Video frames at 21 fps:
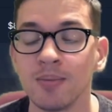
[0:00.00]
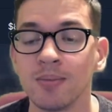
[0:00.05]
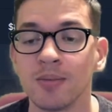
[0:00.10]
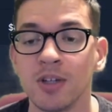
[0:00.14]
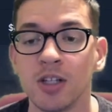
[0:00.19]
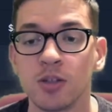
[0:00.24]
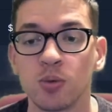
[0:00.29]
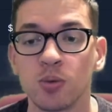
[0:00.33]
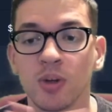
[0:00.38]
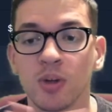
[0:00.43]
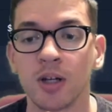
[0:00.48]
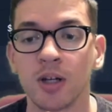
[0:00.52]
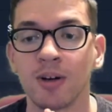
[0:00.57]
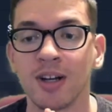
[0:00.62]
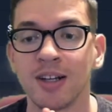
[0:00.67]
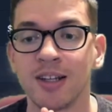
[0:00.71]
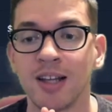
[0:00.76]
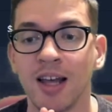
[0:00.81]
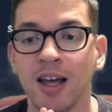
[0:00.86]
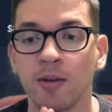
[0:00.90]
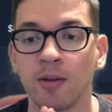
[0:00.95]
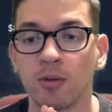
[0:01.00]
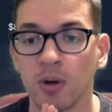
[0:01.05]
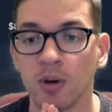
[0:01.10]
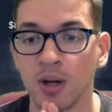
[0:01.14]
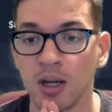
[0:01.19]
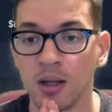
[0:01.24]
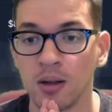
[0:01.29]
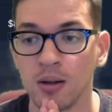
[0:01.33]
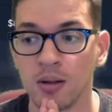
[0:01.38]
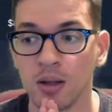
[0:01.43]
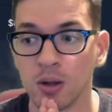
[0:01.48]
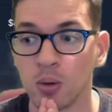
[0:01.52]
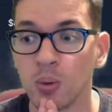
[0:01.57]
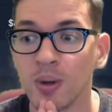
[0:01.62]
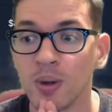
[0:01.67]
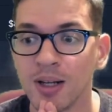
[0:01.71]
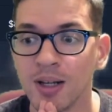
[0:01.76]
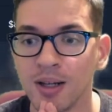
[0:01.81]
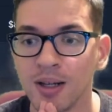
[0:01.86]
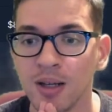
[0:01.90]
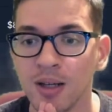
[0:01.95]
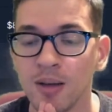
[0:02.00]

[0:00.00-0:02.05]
it's really great to have great liquidity,